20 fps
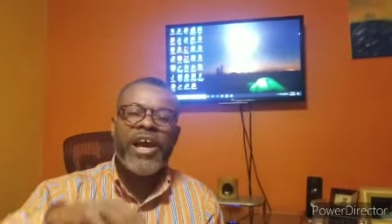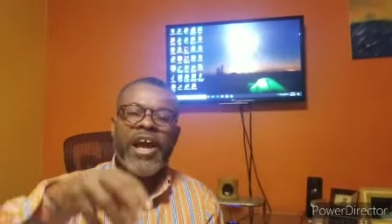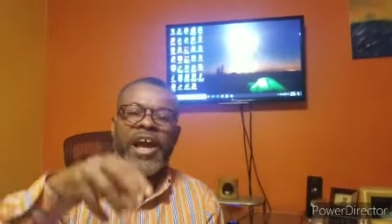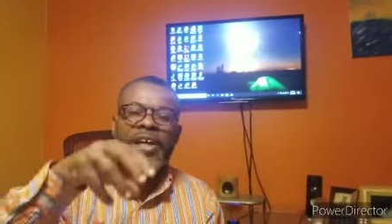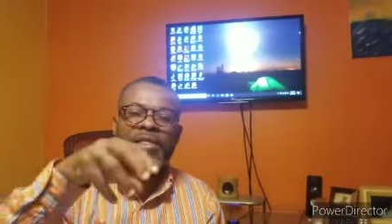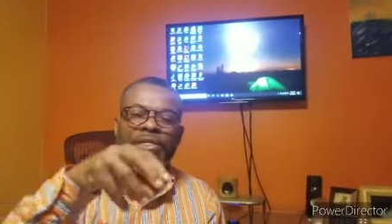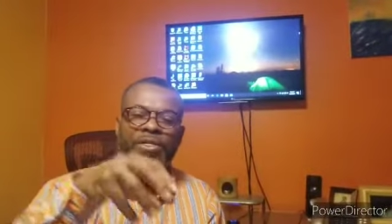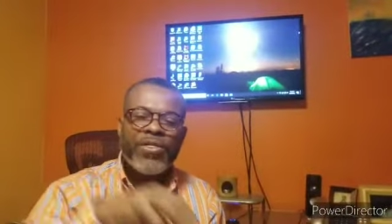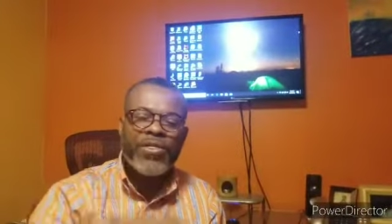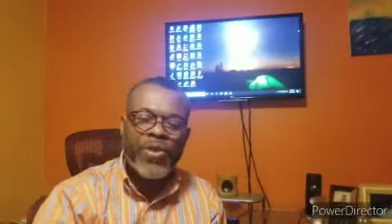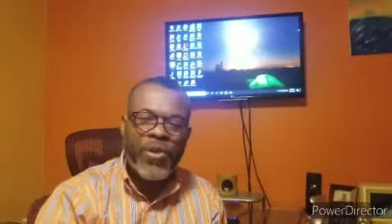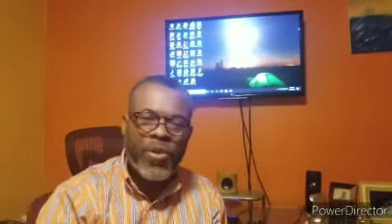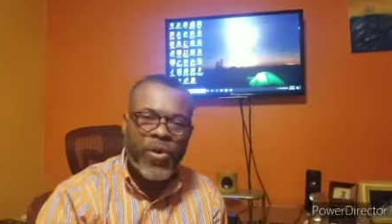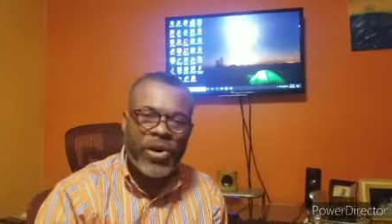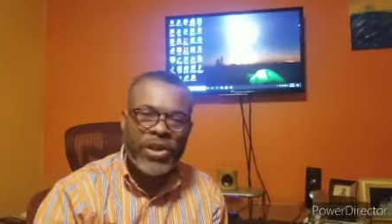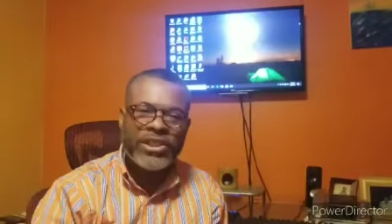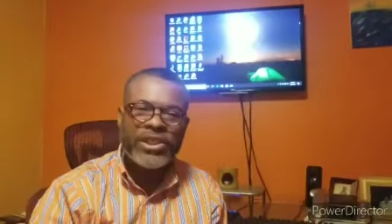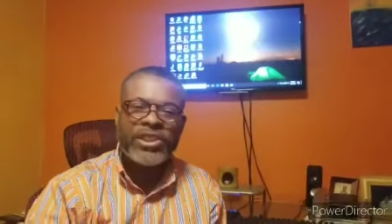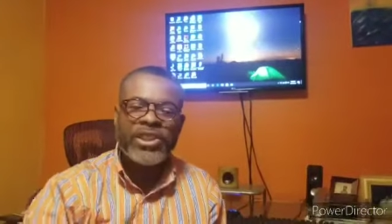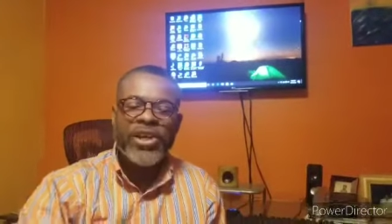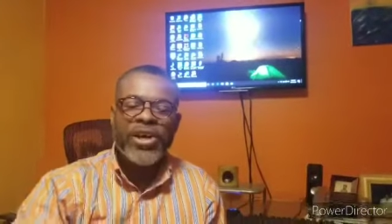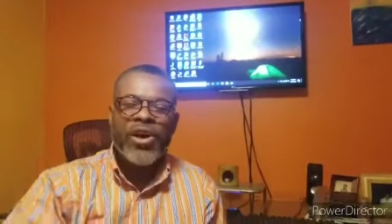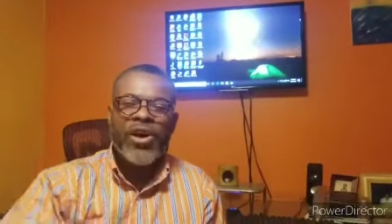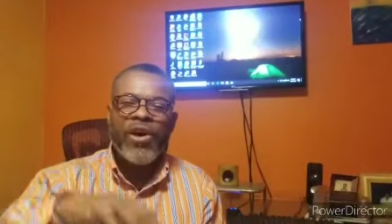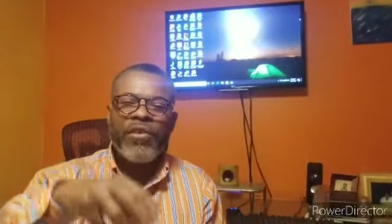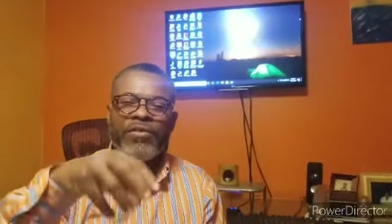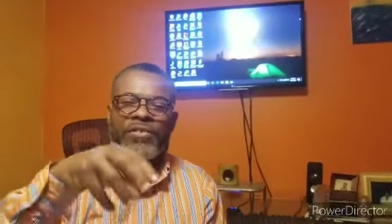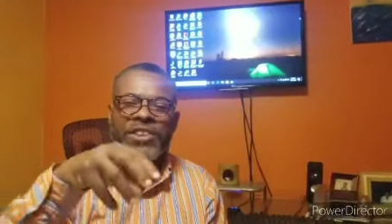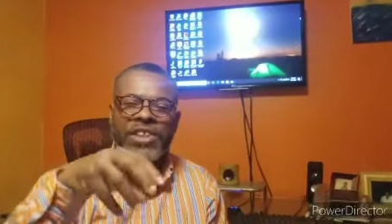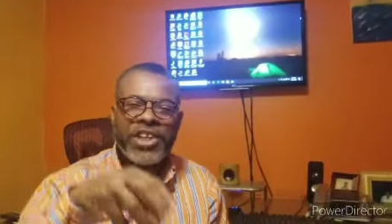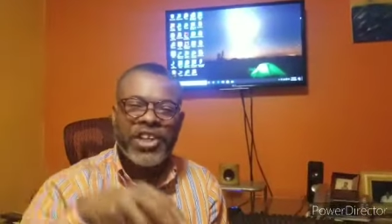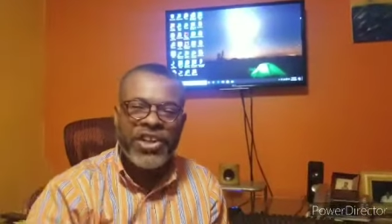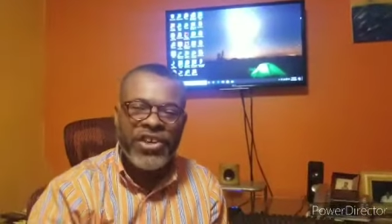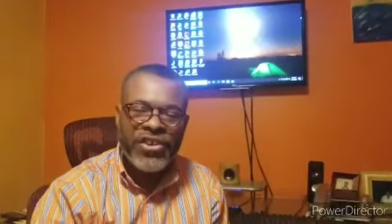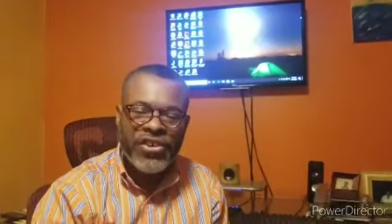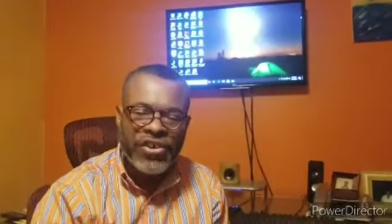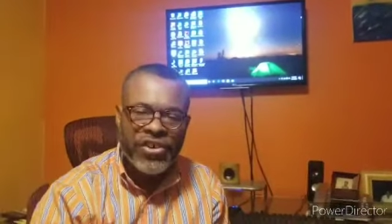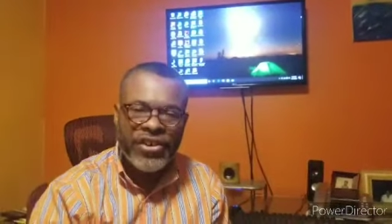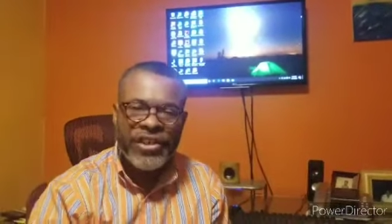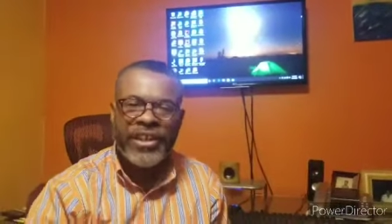and thoughts of
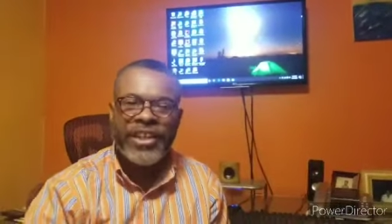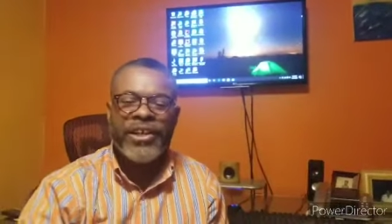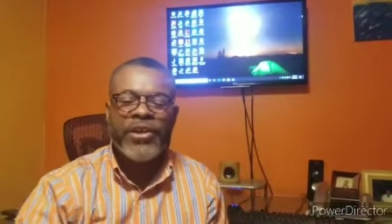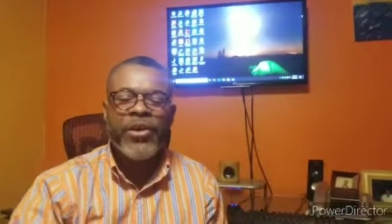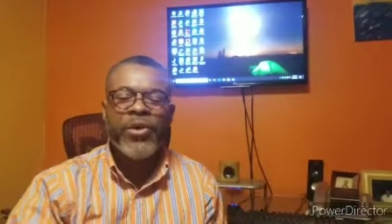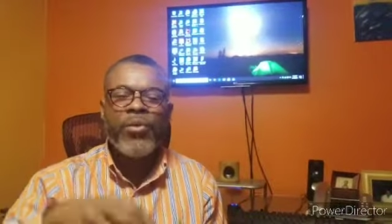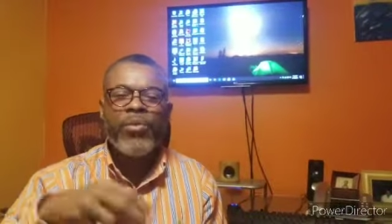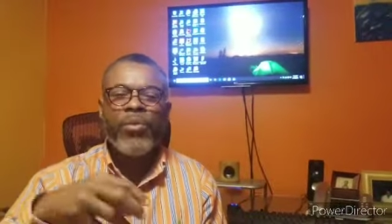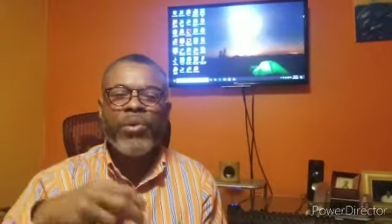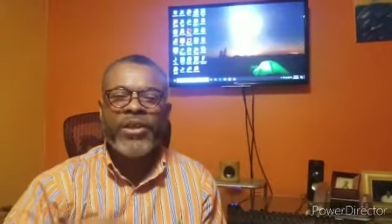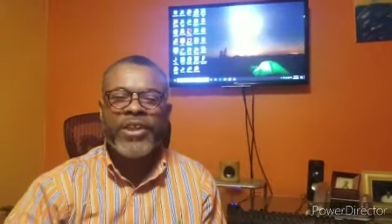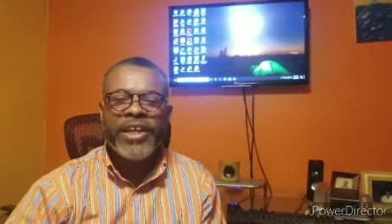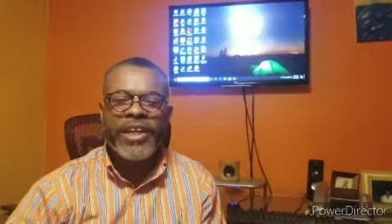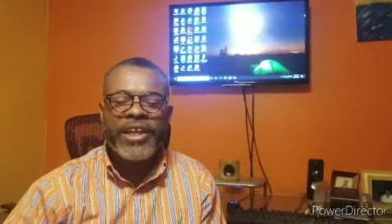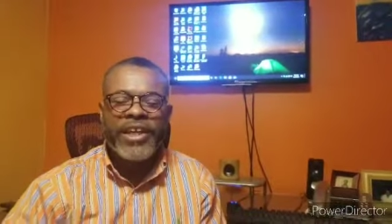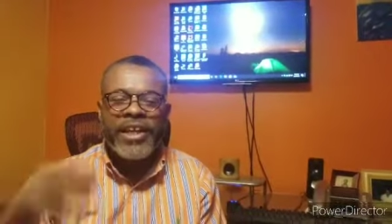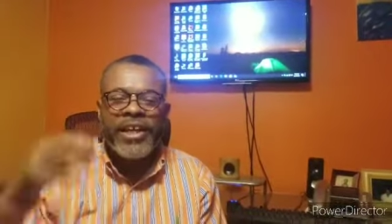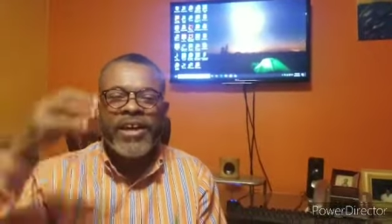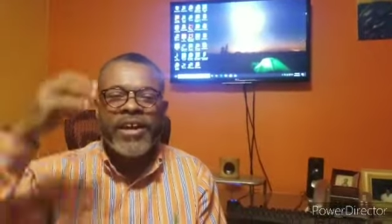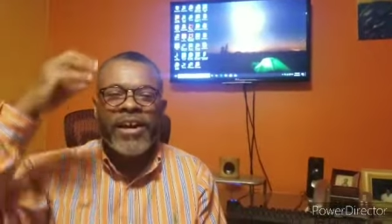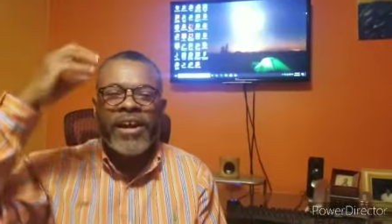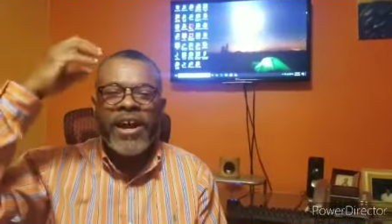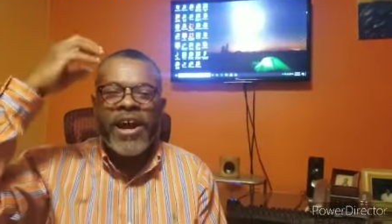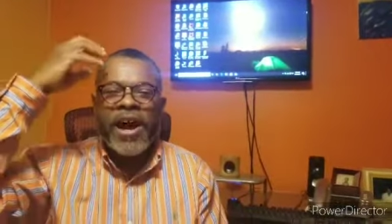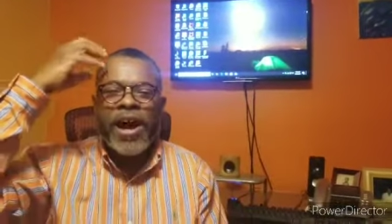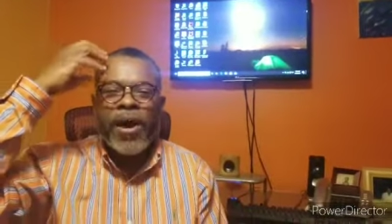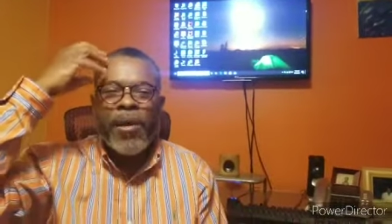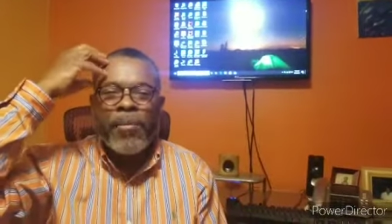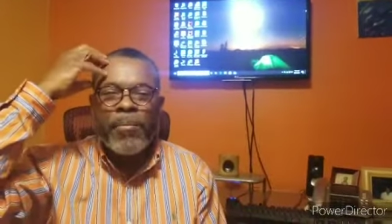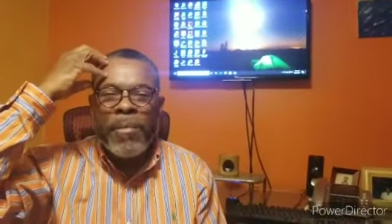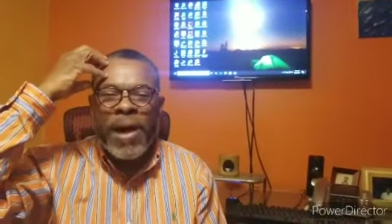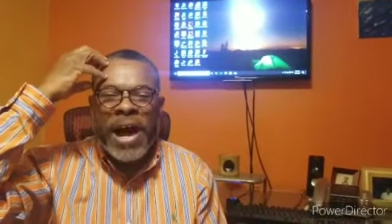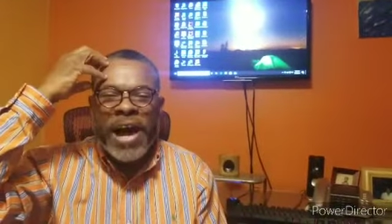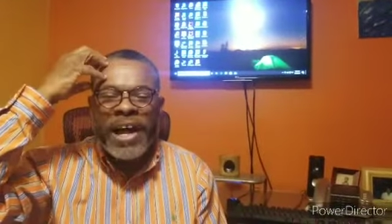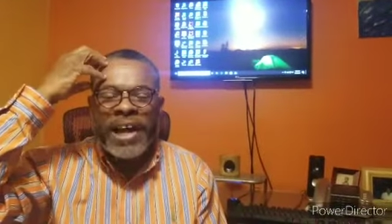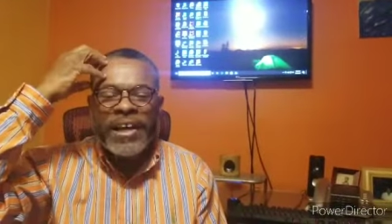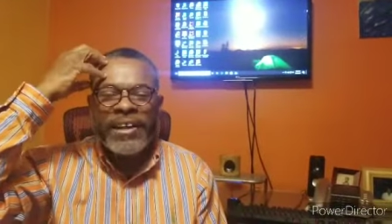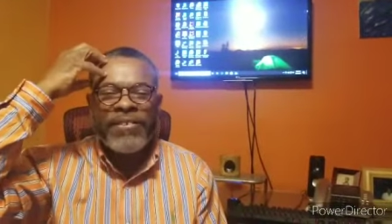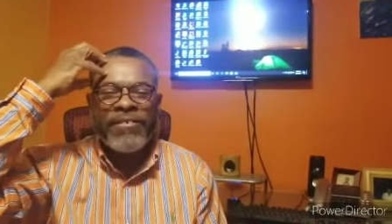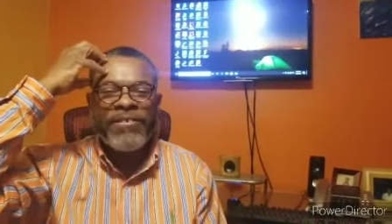security within our
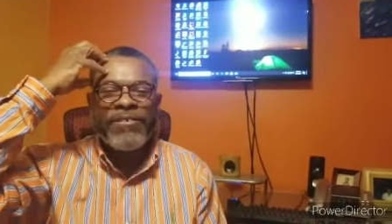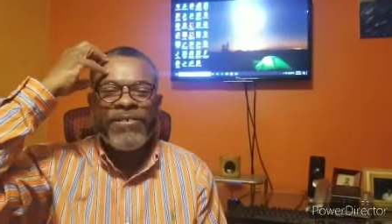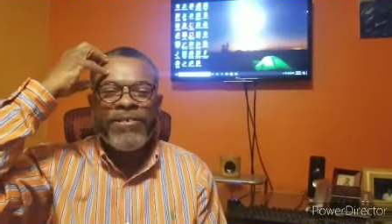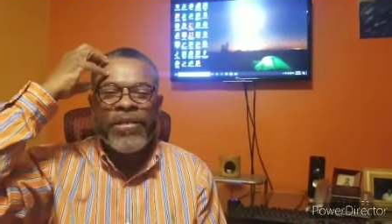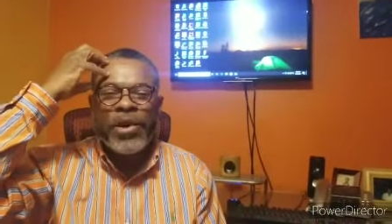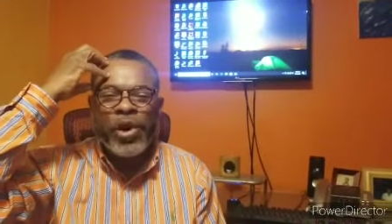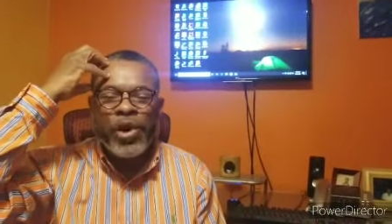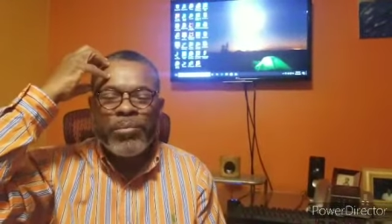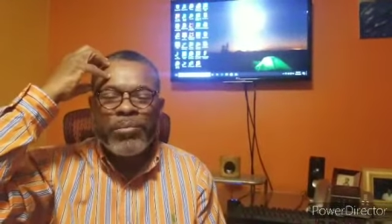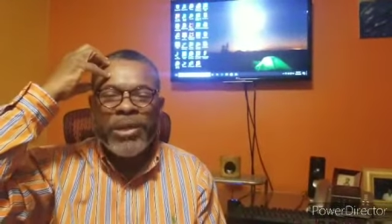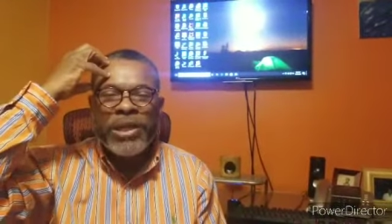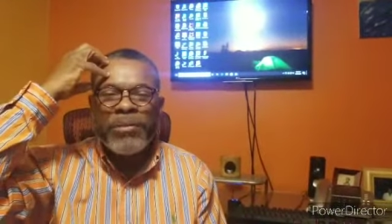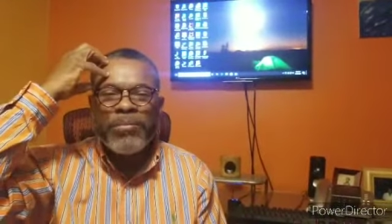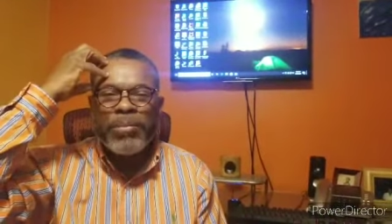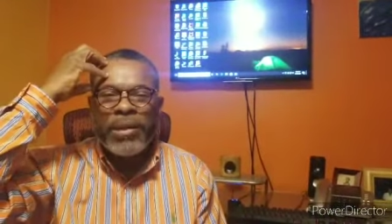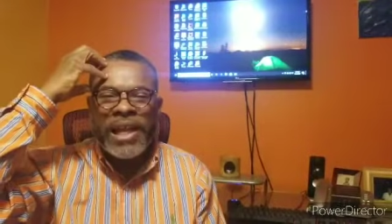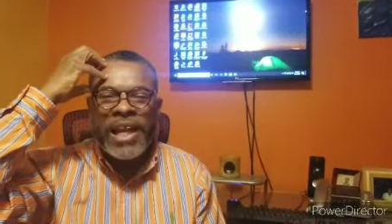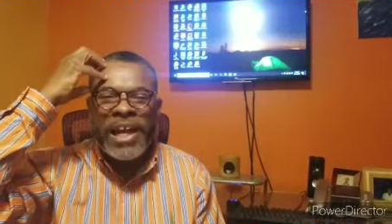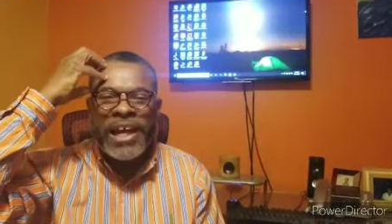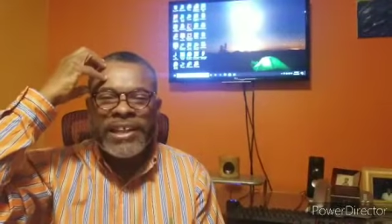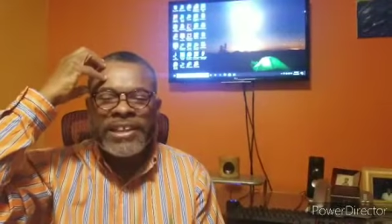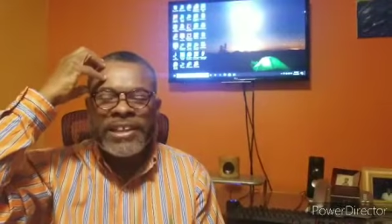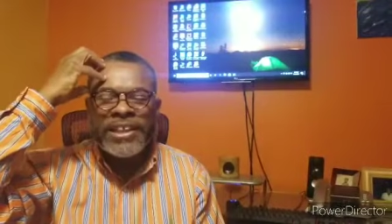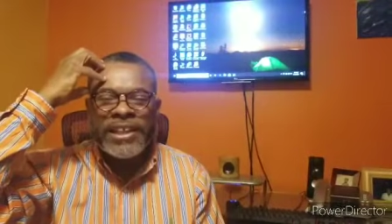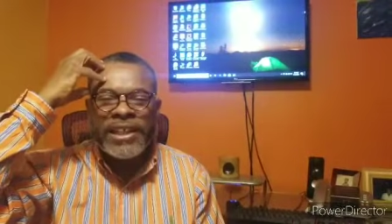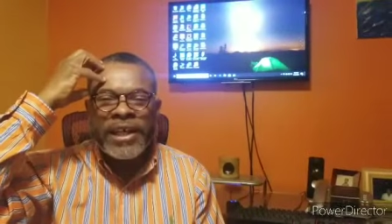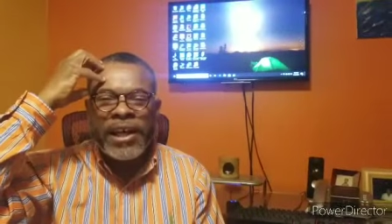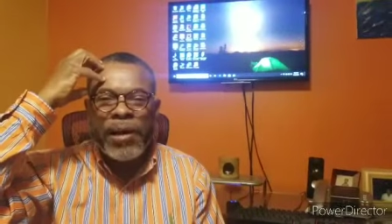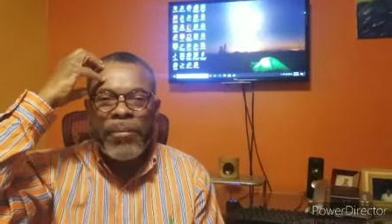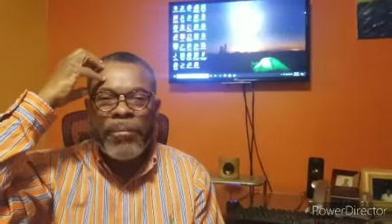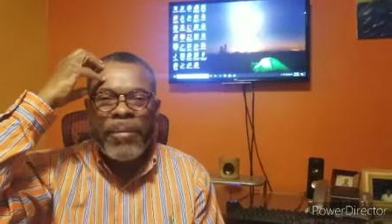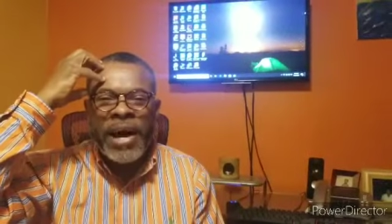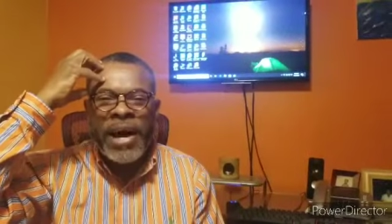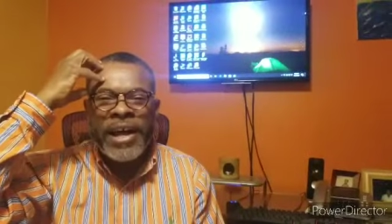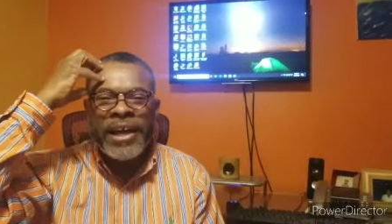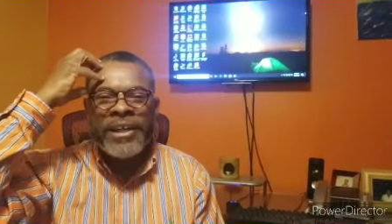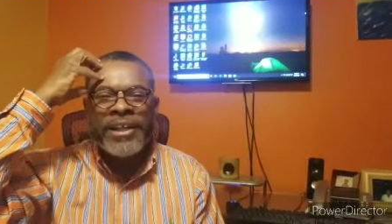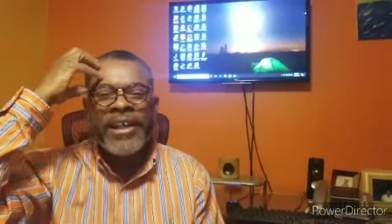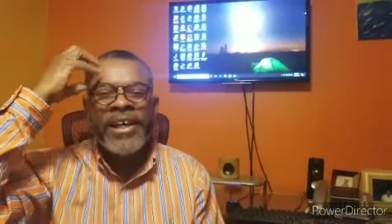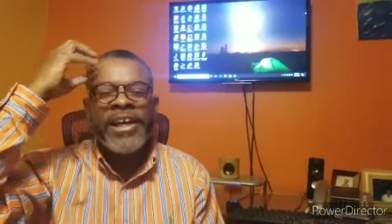mind, firmly planted in our
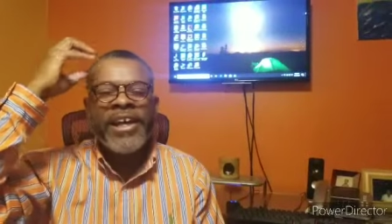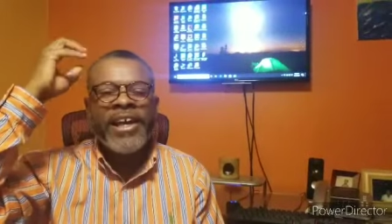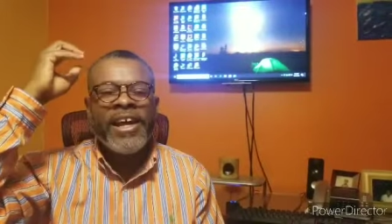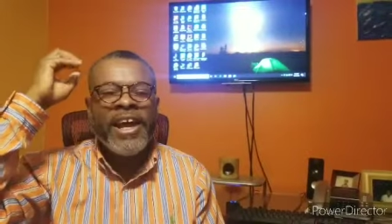mind,